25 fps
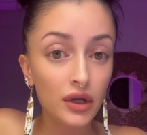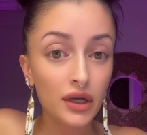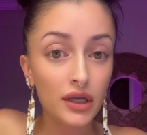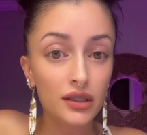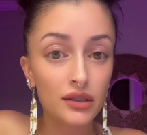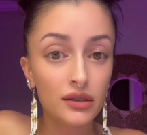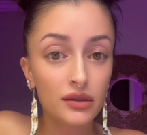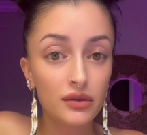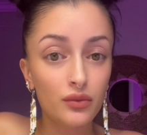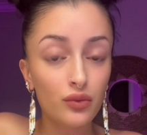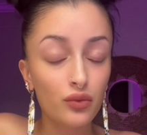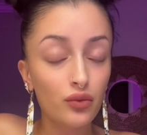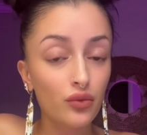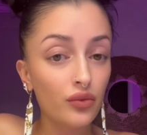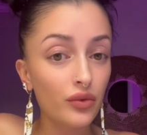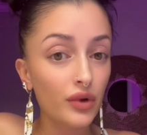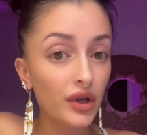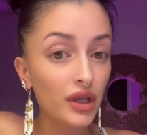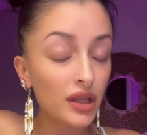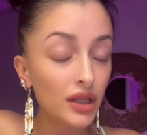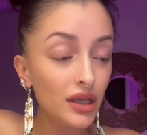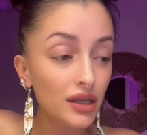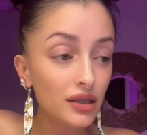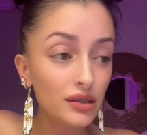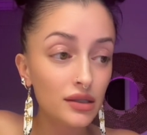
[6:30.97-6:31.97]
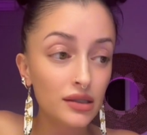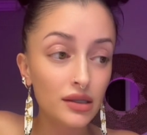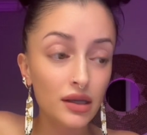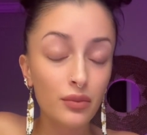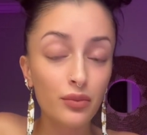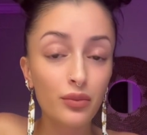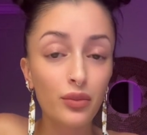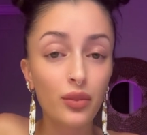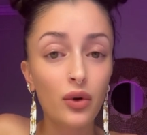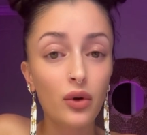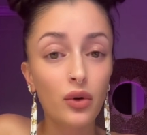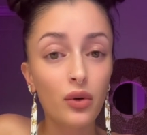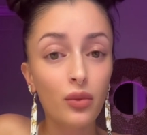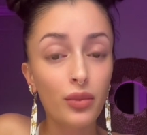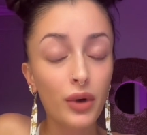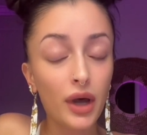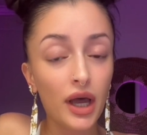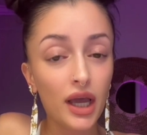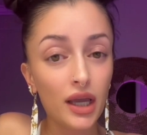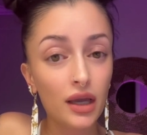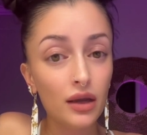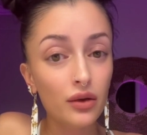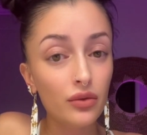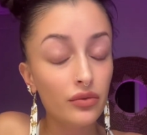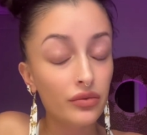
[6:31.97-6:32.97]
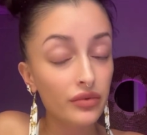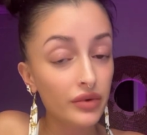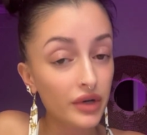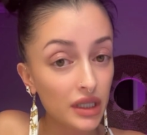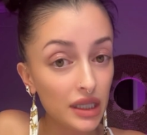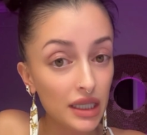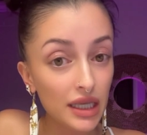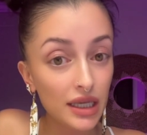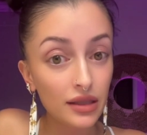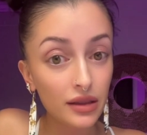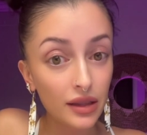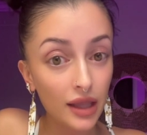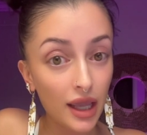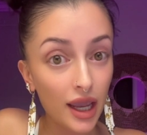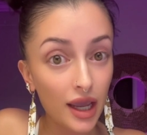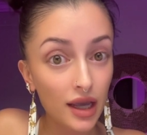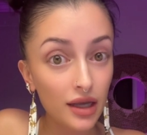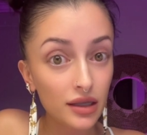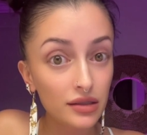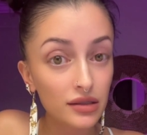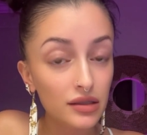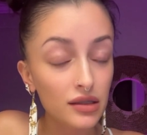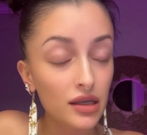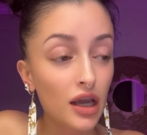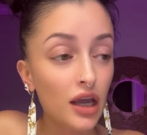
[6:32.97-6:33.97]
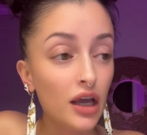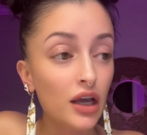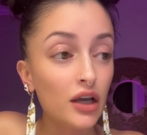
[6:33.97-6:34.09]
It's really simple, but it really lands.